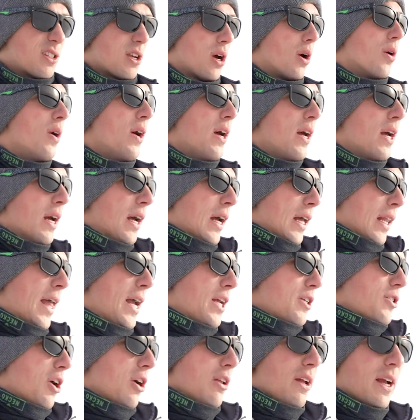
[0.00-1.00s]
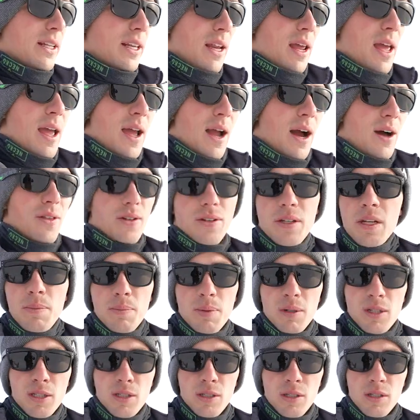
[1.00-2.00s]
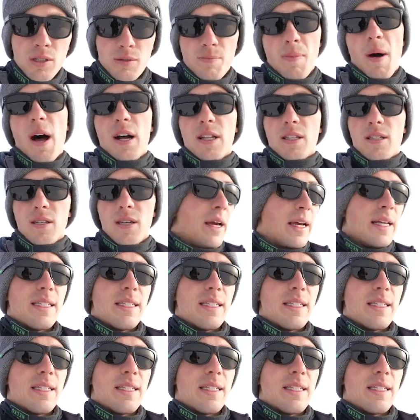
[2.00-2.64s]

So lake trout like to hang out in the deepest spots.